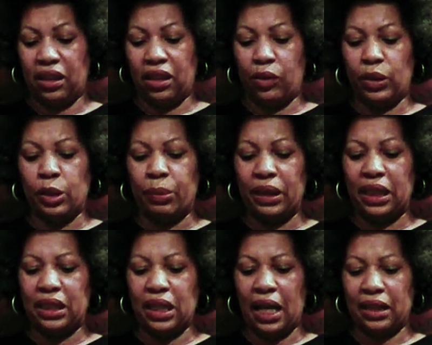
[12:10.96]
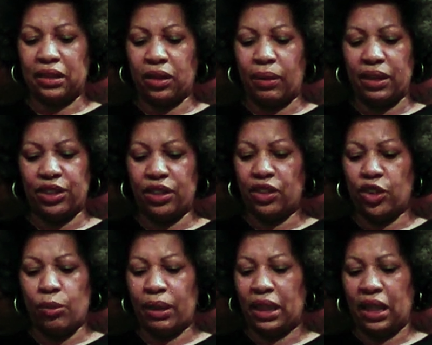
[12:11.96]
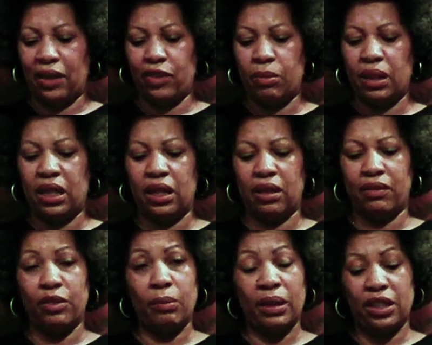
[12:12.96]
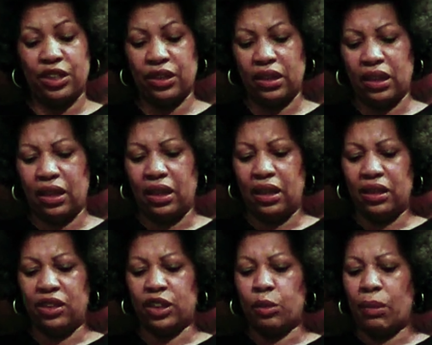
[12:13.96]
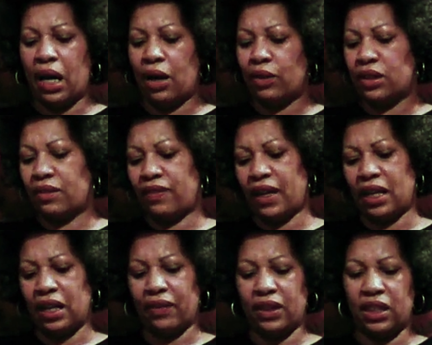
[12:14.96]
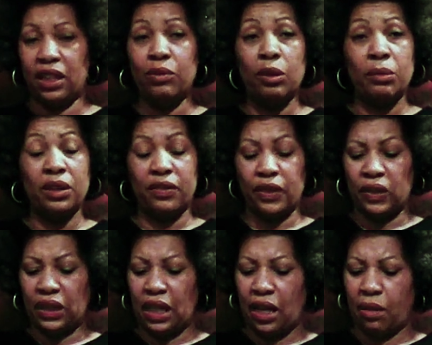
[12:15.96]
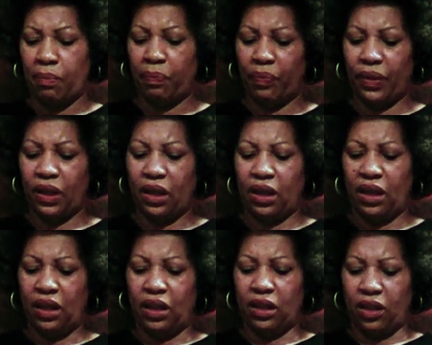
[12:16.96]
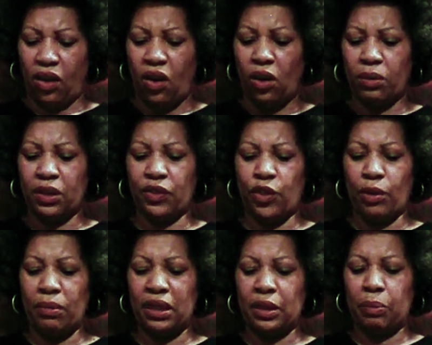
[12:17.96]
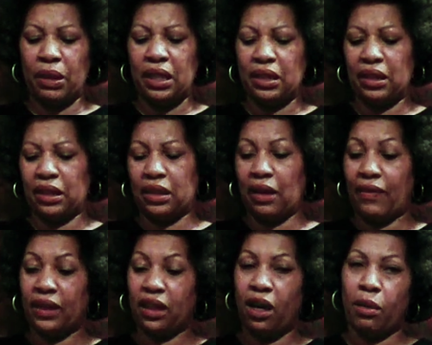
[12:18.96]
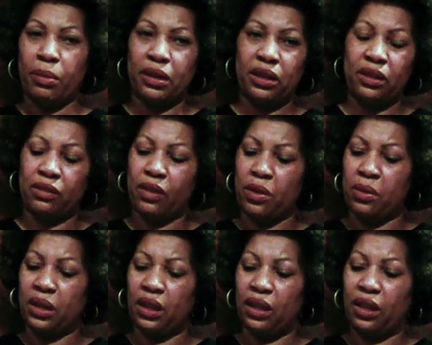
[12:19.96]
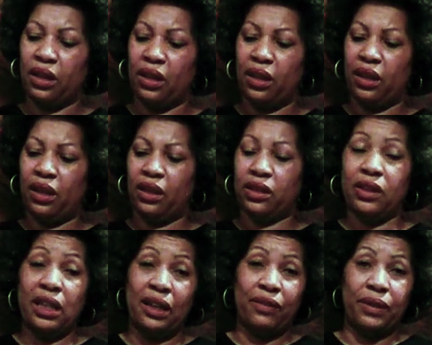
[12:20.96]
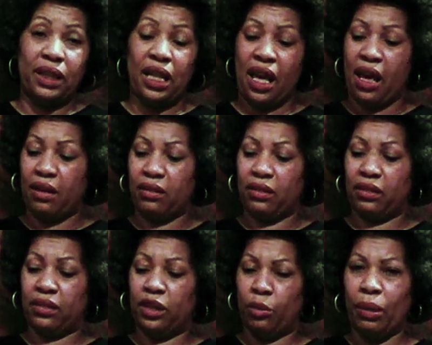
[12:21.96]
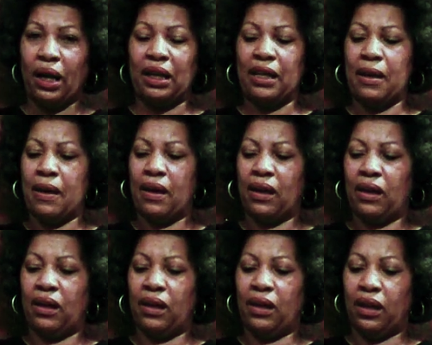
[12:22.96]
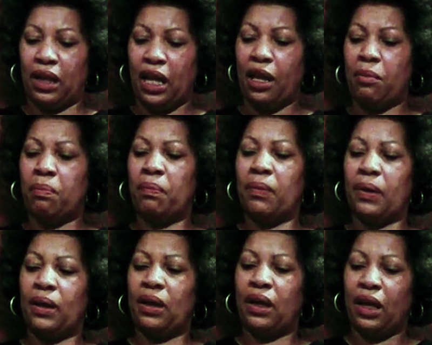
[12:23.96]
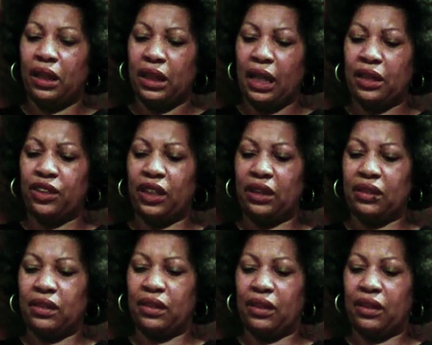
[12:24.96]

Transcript: When the police asked questions, nobody gave them any information. It took them hours to find out the dead woman's first name. The call was for Miss Peace at seven Carpenter's Road. So they left with that, a body, a name, and an address.